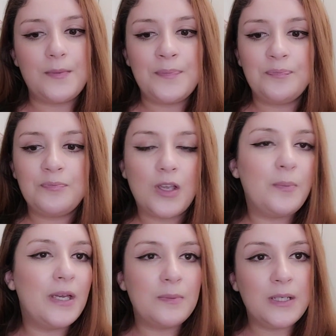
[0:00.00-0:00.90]

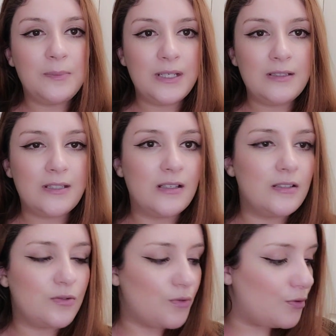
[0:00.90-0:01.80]
mini pizzas
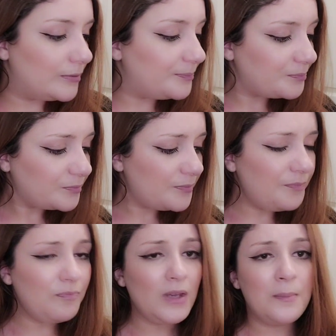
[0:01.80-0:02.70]
or
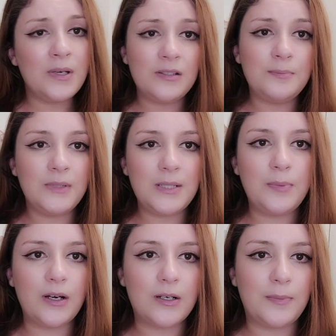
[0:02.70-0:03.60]
mini burger
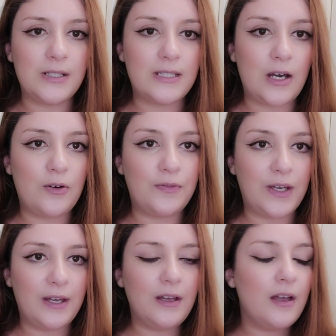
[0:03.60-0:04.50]
buns out of it
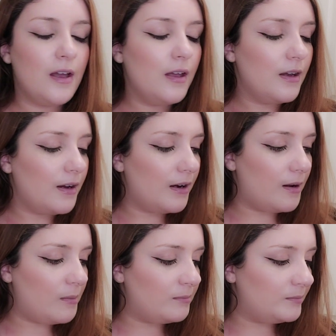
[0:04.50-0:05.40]

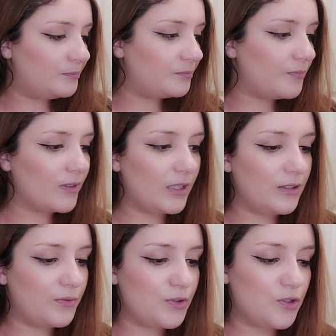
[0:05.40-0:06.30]
in the
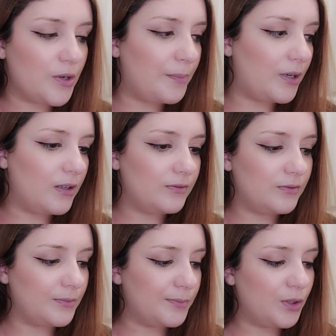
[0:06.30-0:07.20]
future,
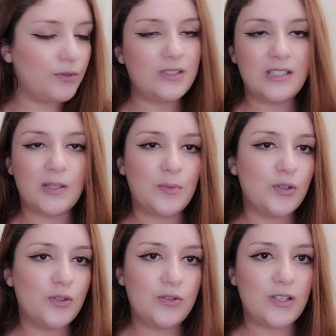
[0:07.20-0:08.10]
but since I'm not
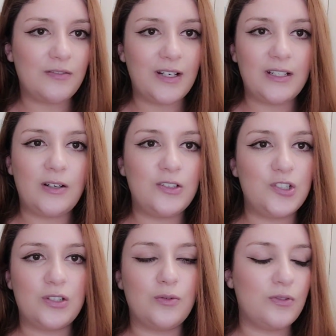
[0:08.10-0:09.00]
using it right now, I just
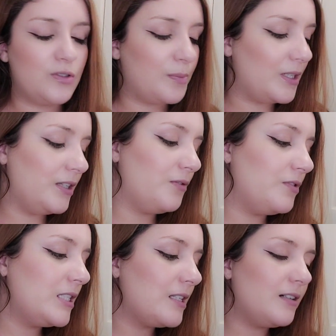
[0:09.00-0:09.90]
thought to put it in the
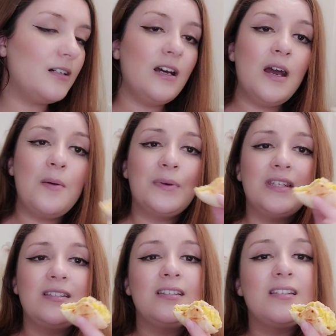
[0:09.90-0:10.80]
freezer. But these are
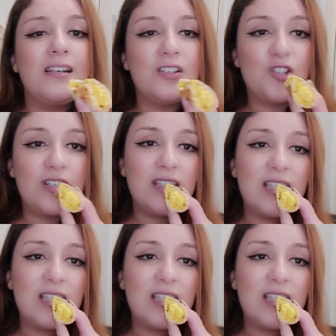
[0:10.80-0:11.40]
delicious.